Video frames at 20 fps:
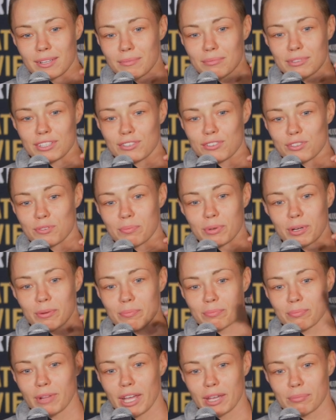something
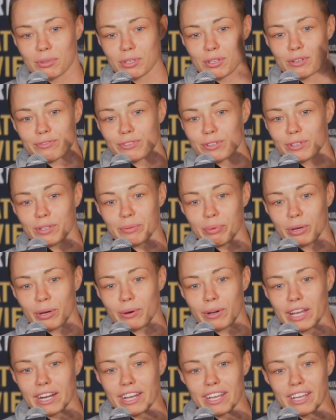super like beautiful and
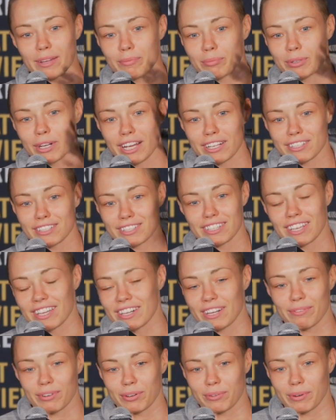poetic, but I just
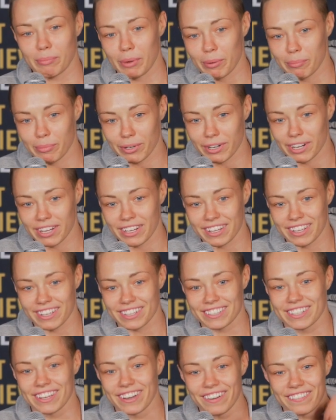can never remember it
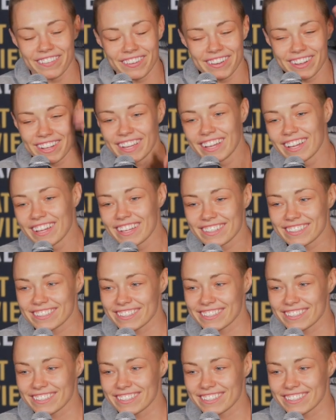because I'm